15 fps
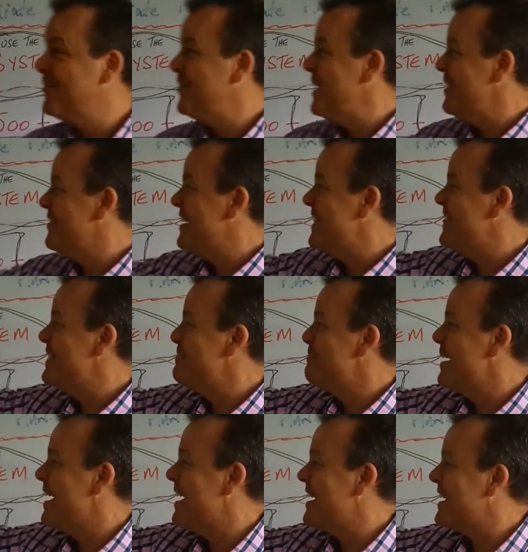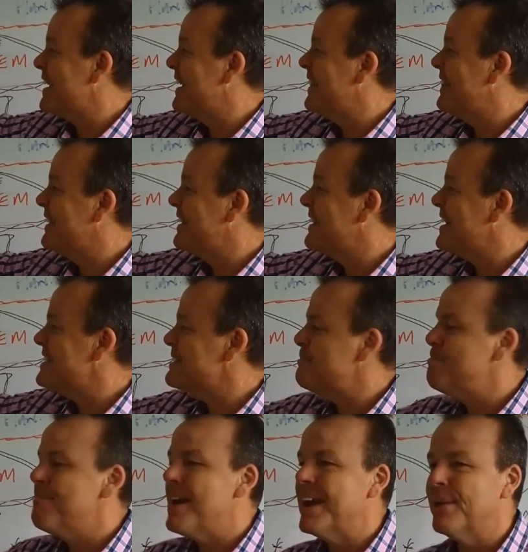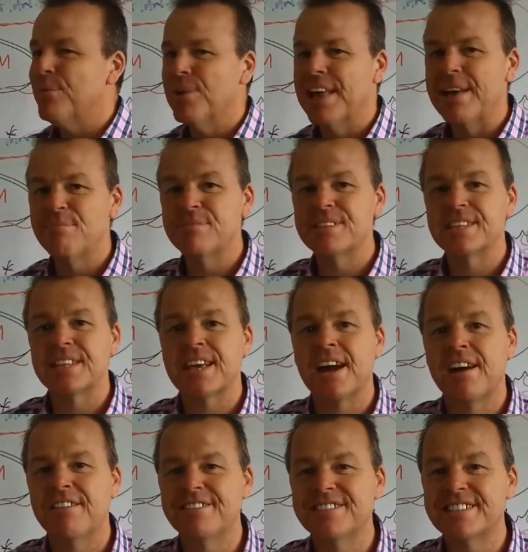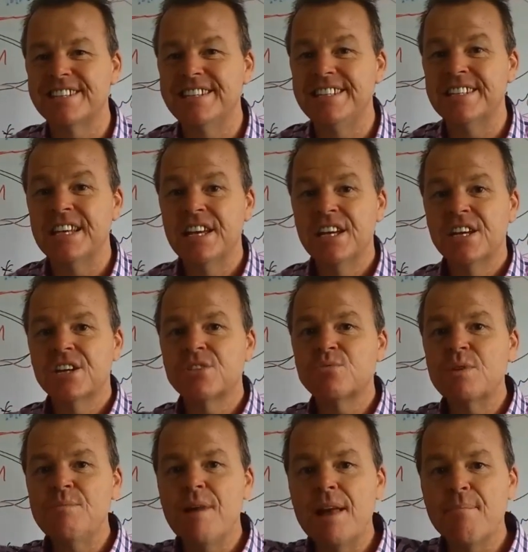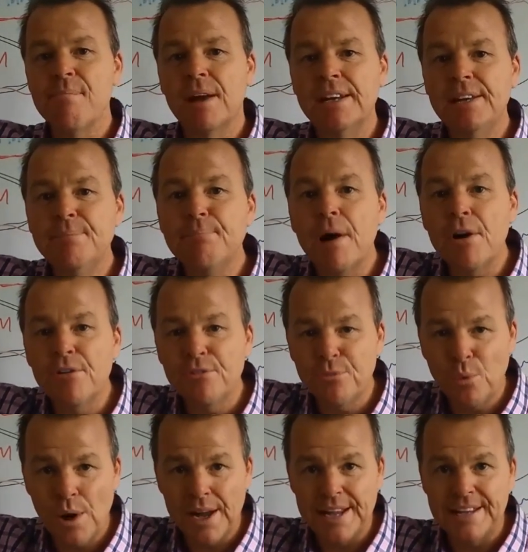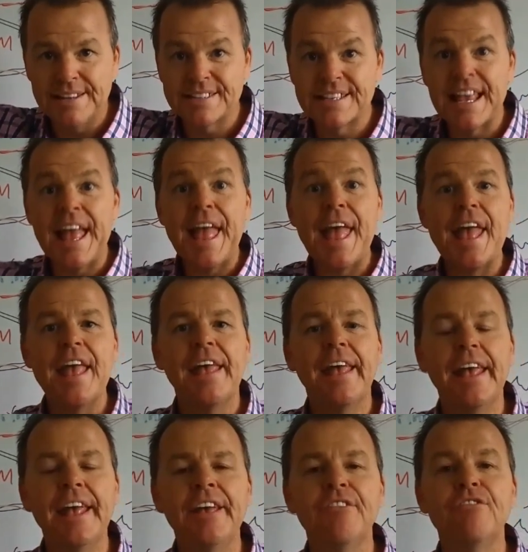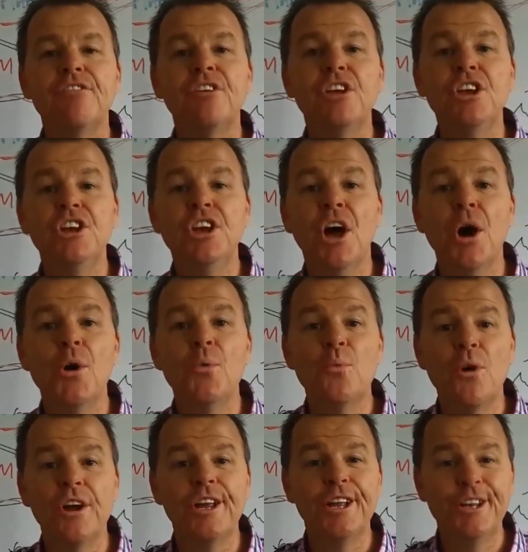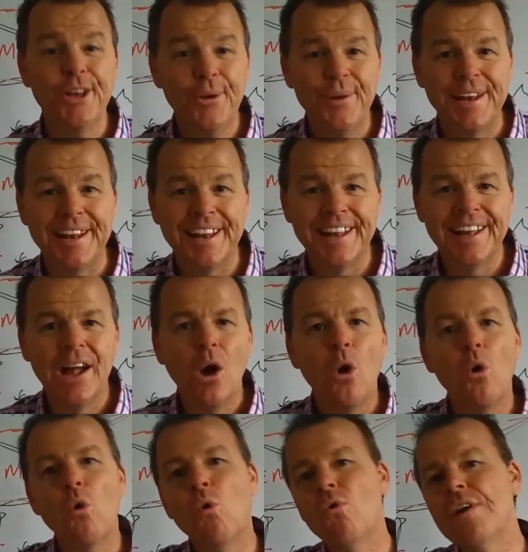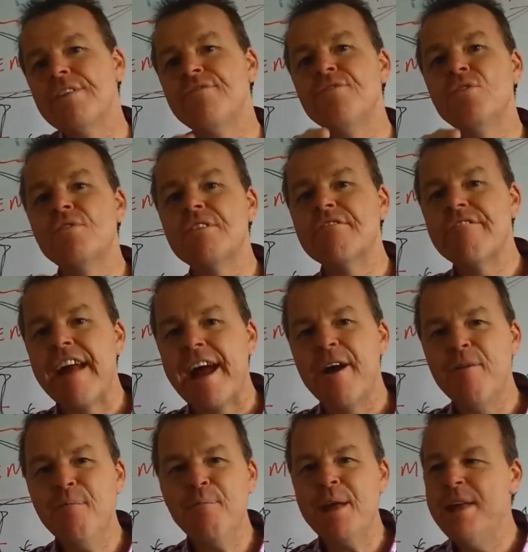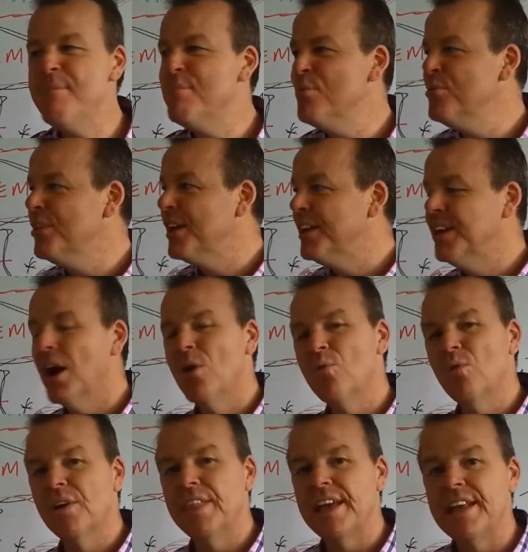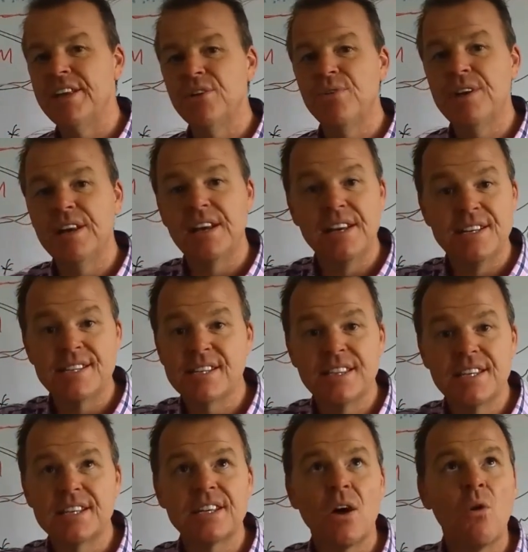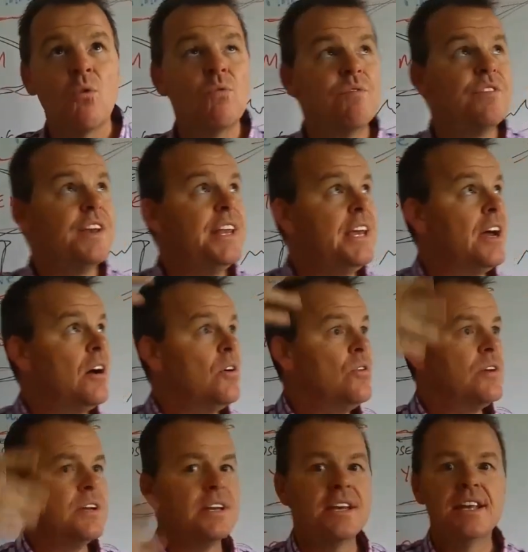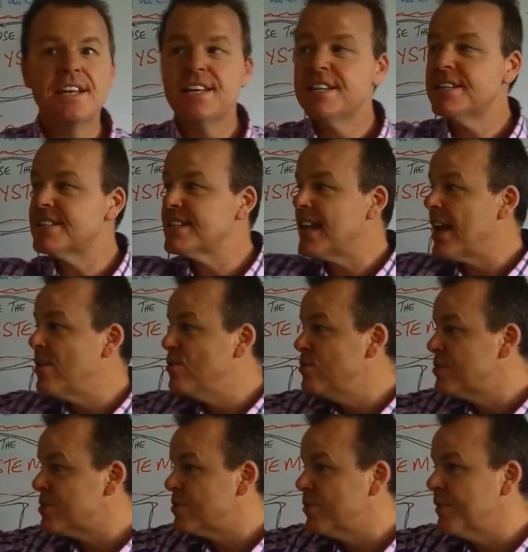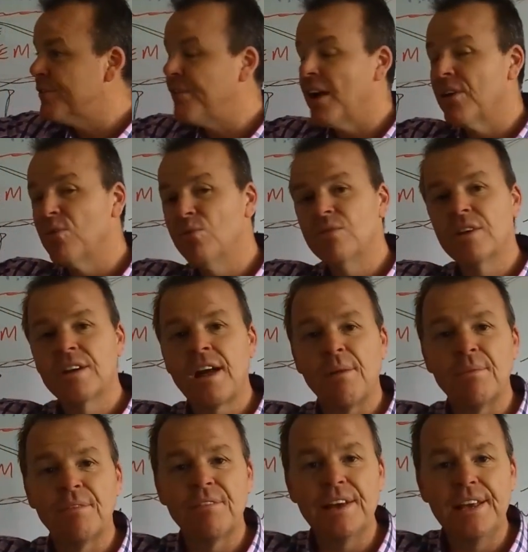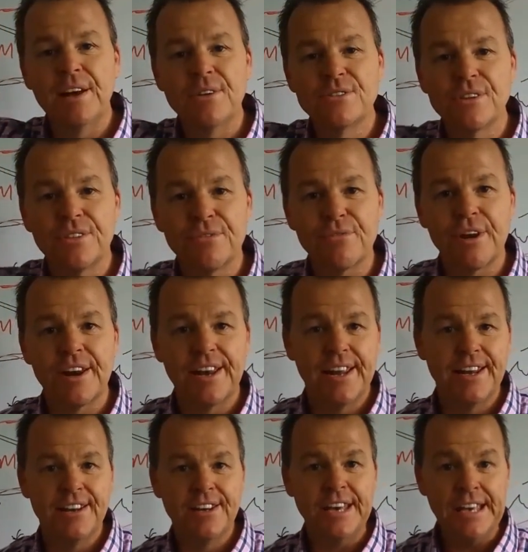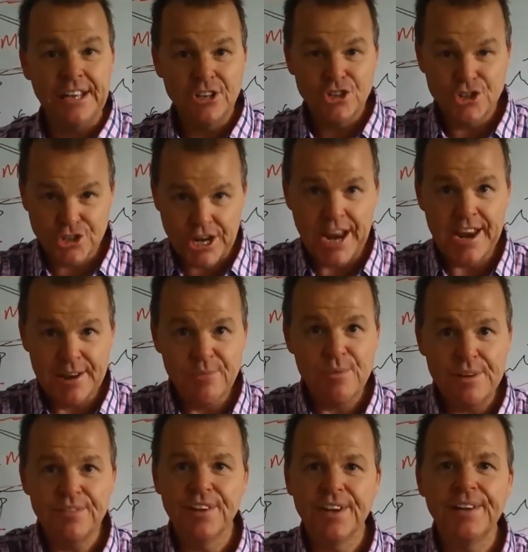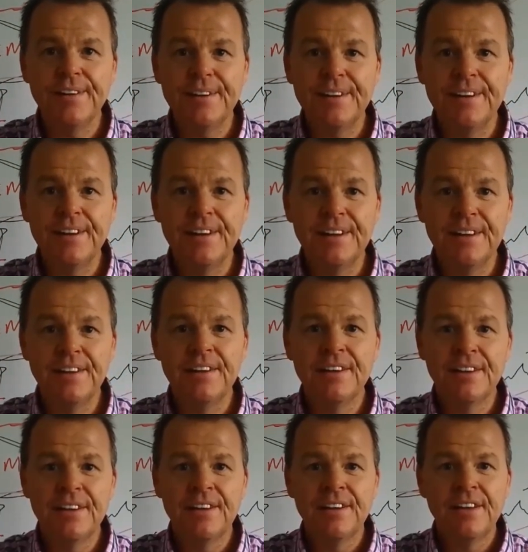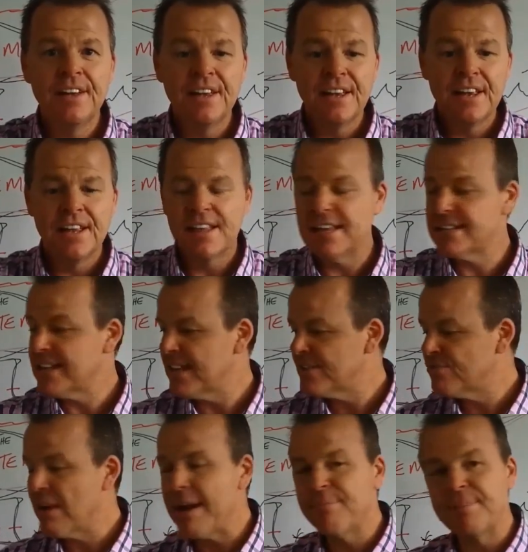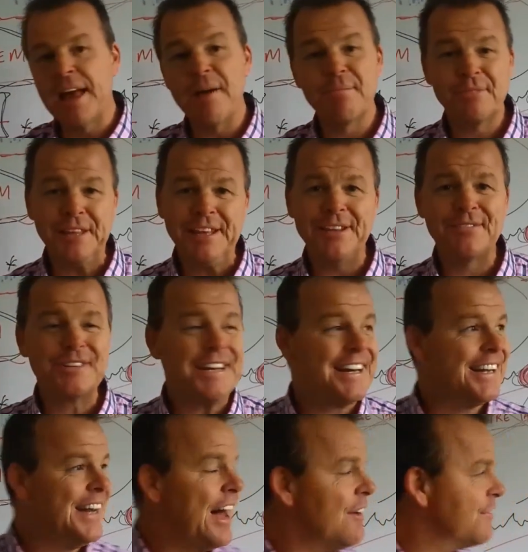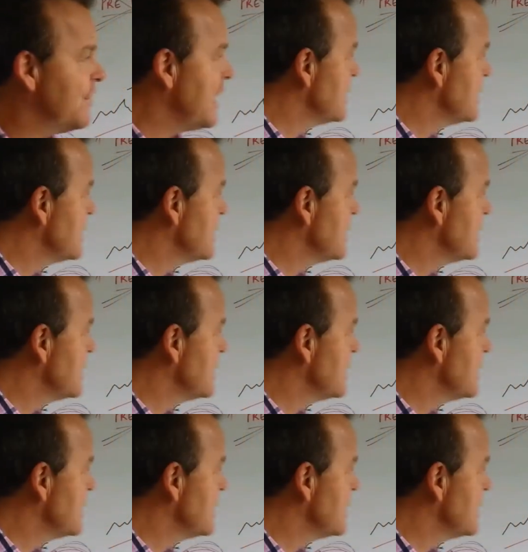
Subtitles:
We're in the market that doesn't matter what happens to the currencies, because we make money both ways. If you know what you're doing, or if you're around people that know what they're doing, and isn't this whole video and sales sort of funnel, couple of videos on the front end sharing with you. That's us wrapped up. I think you've seen enough.